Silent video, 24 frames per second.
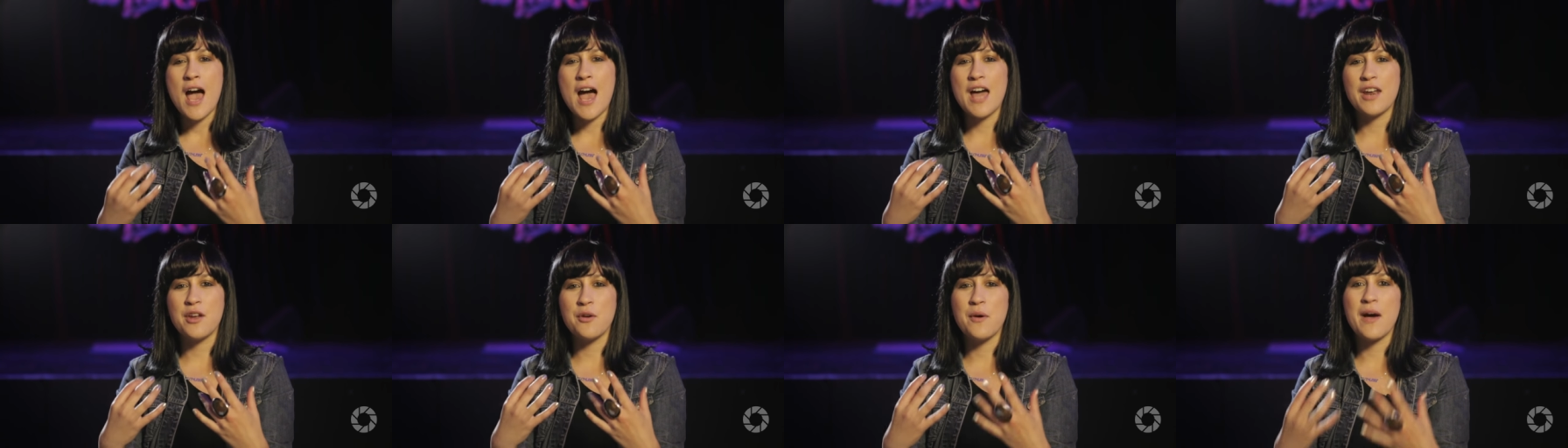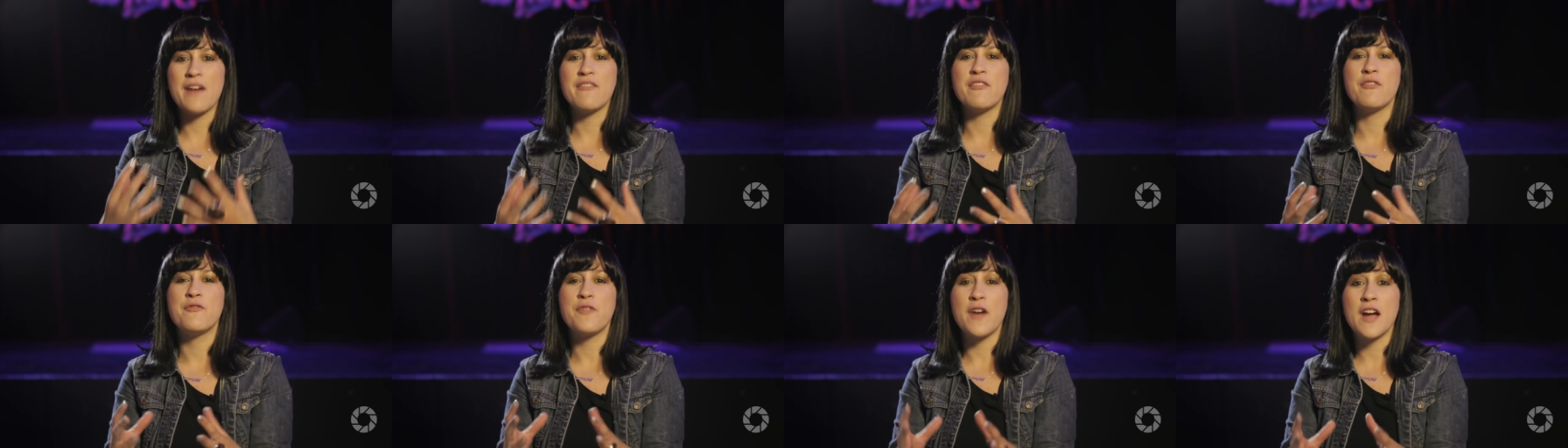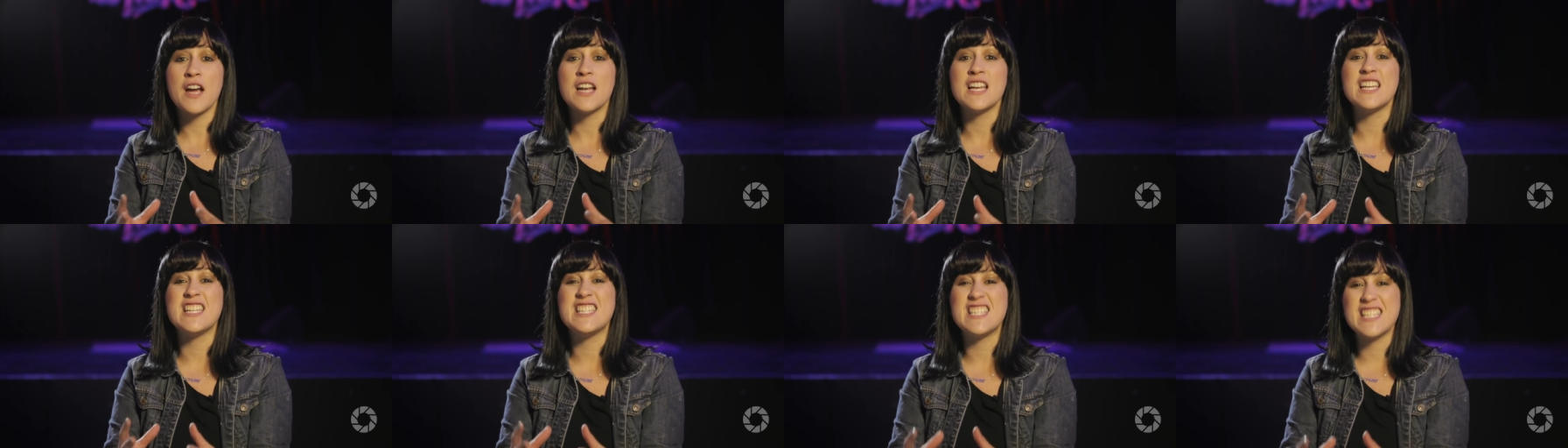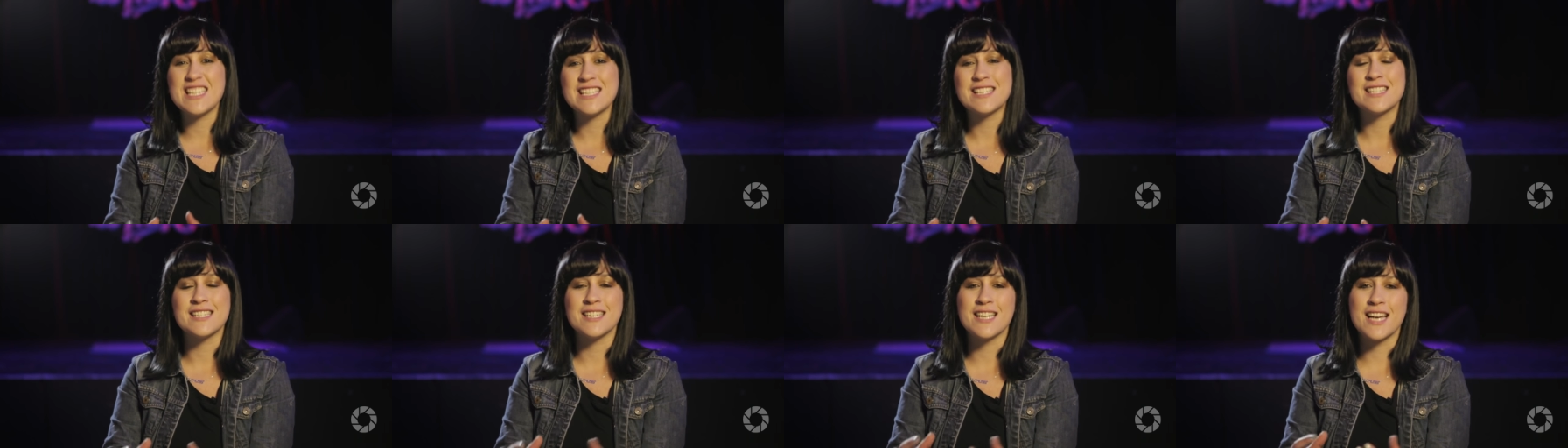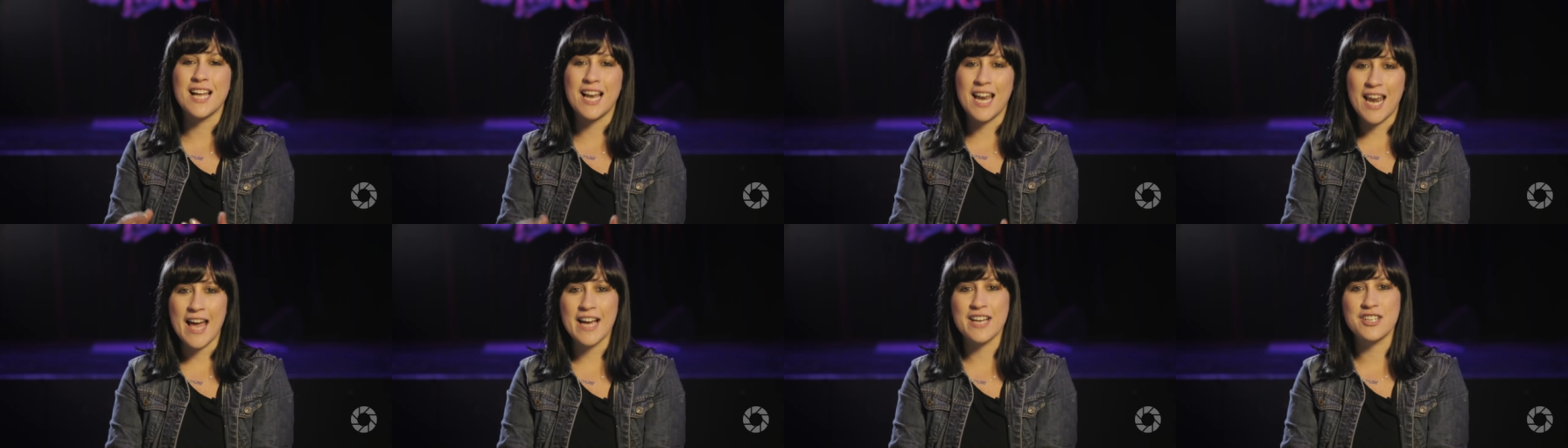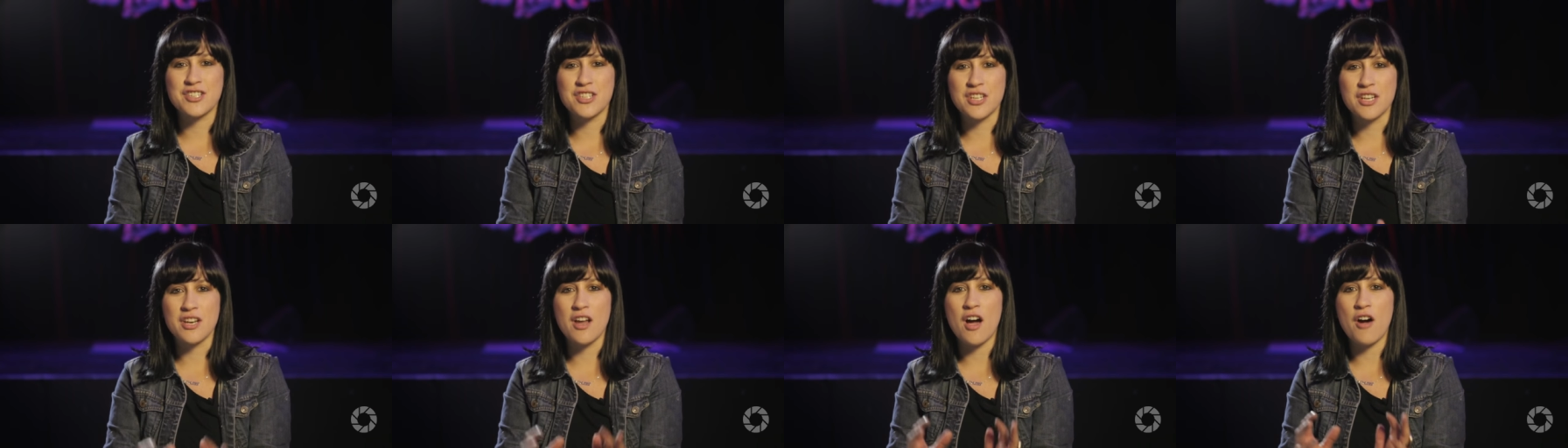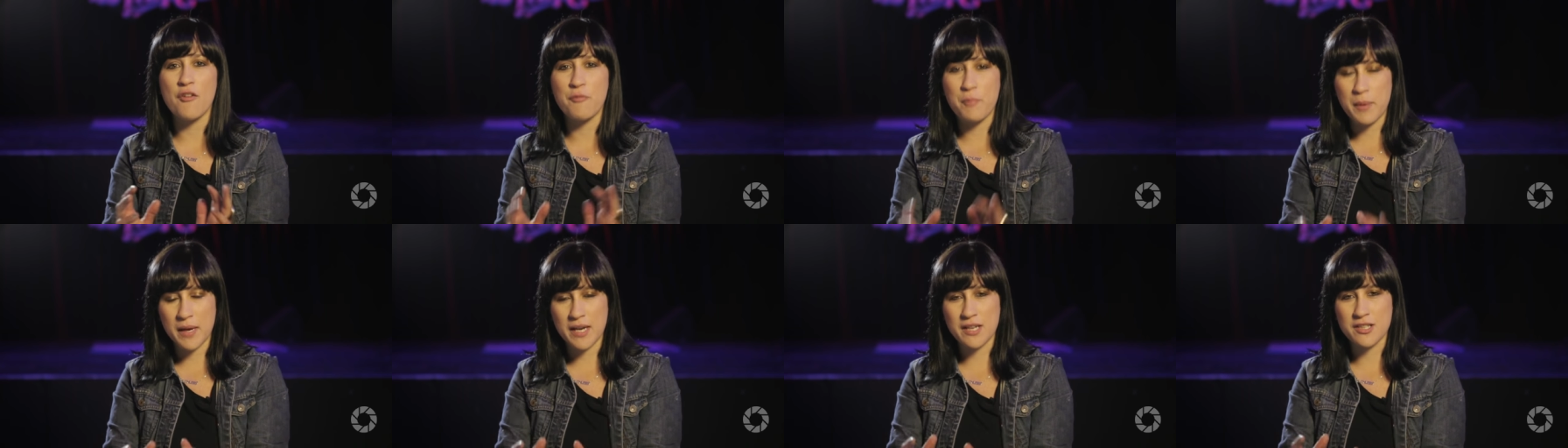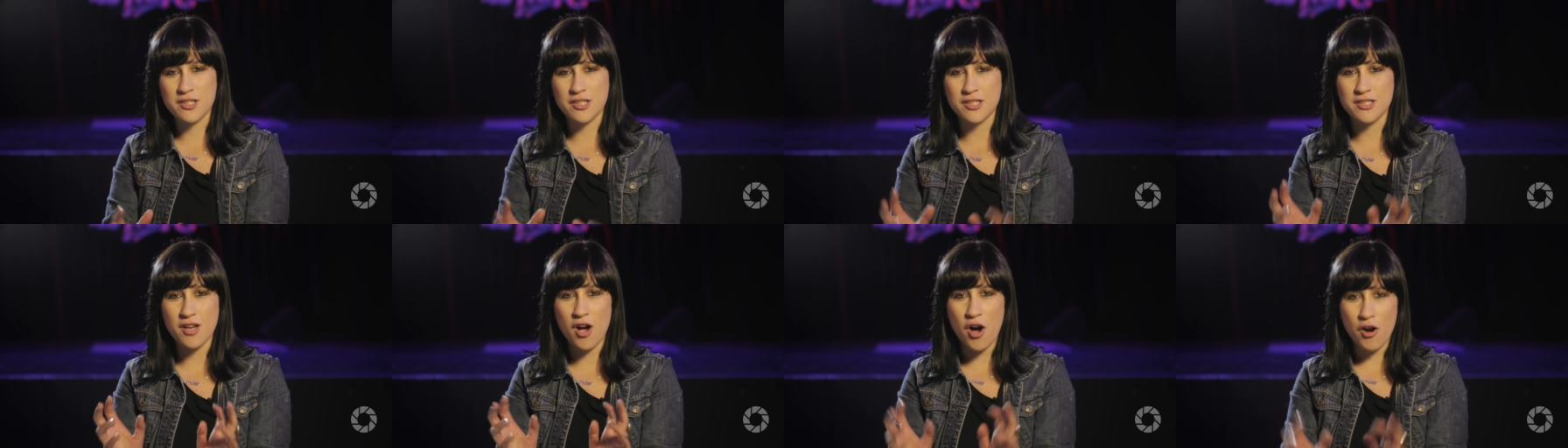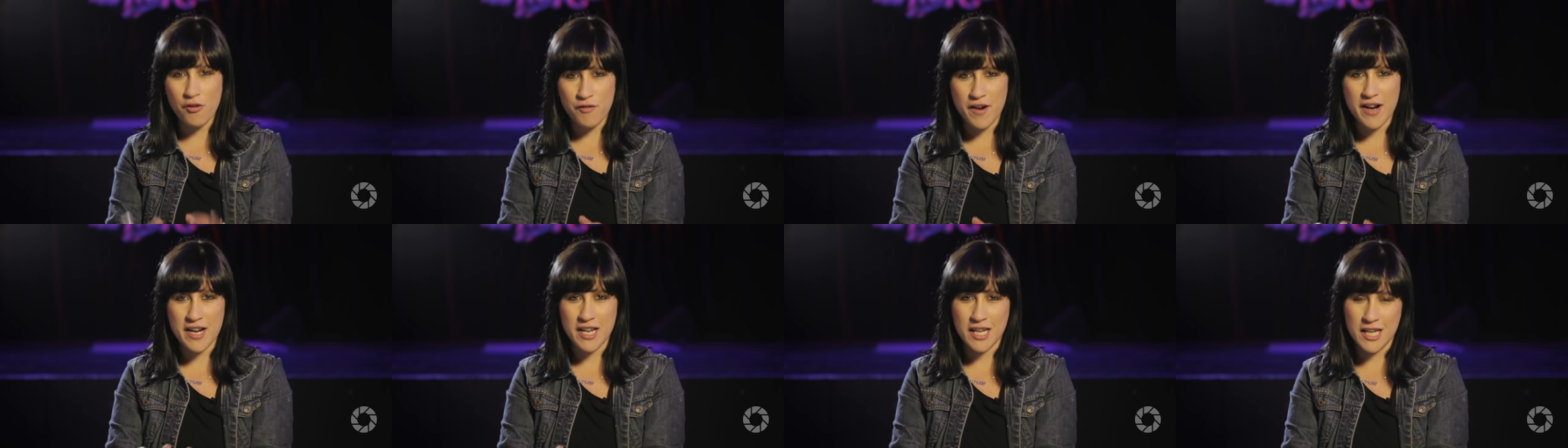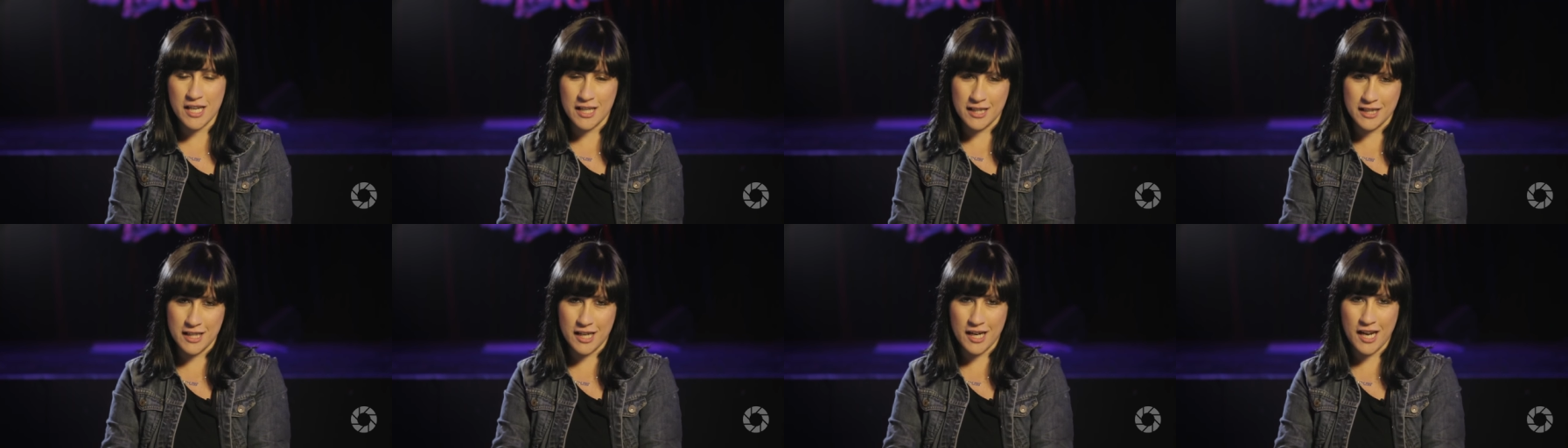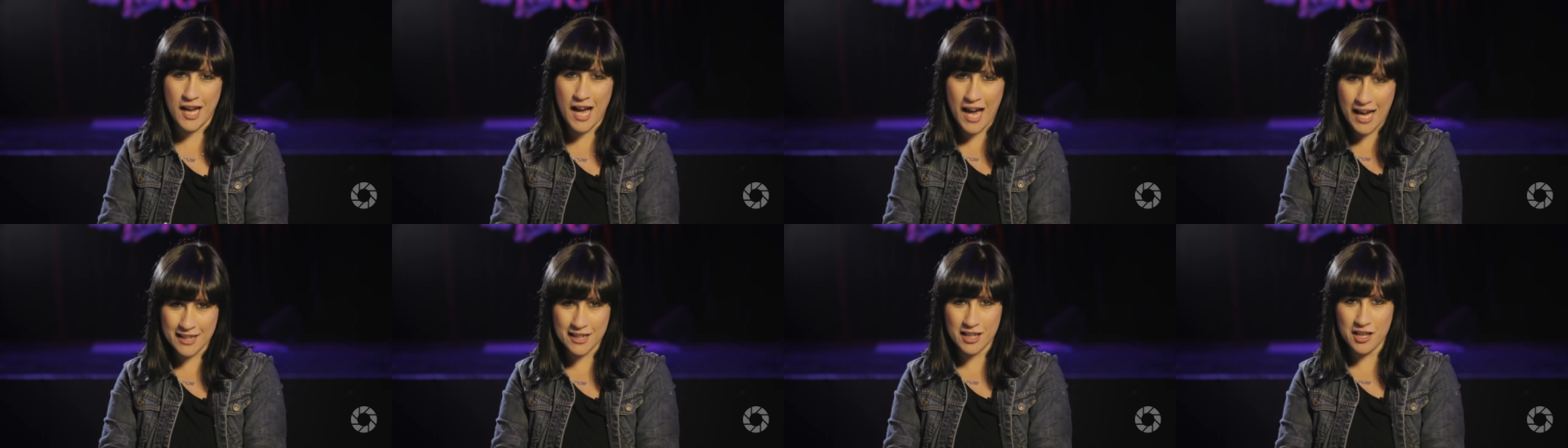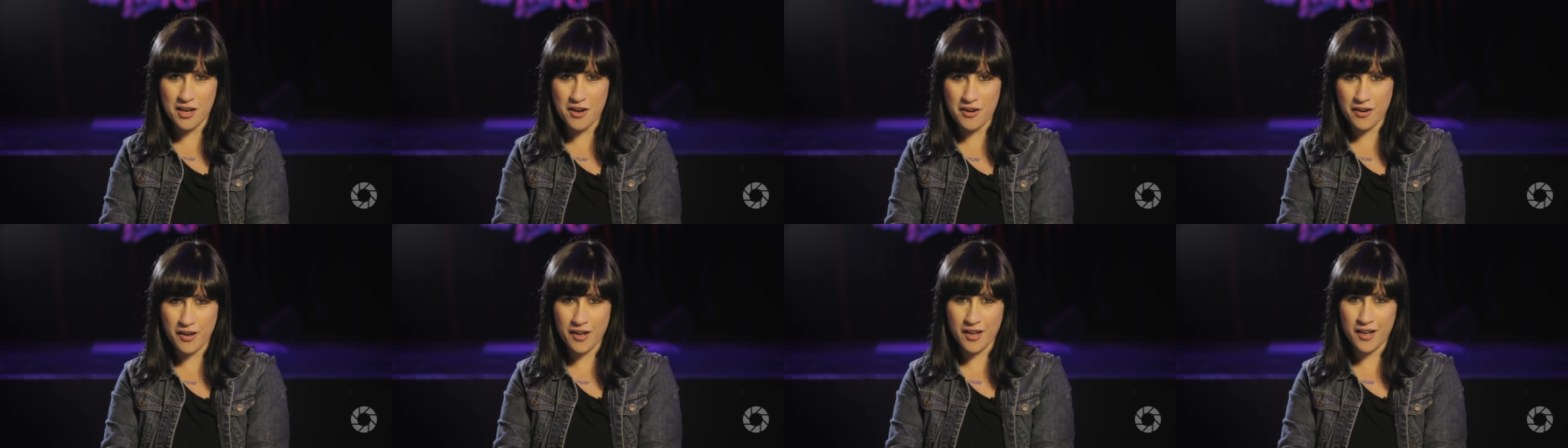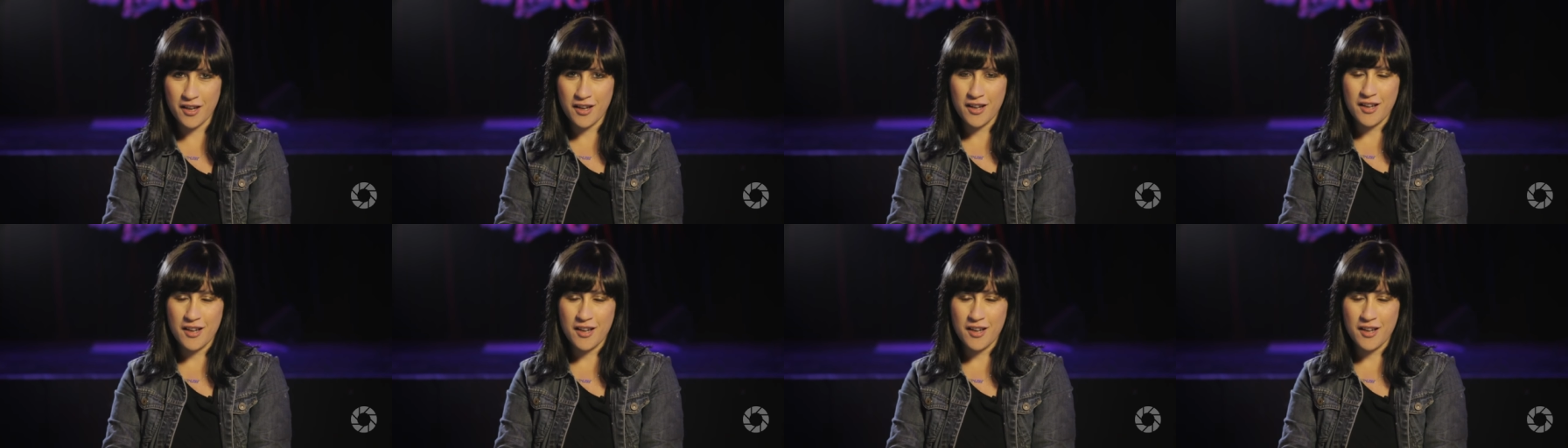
and who have a fairly decent collection of pictures already in their catalogue.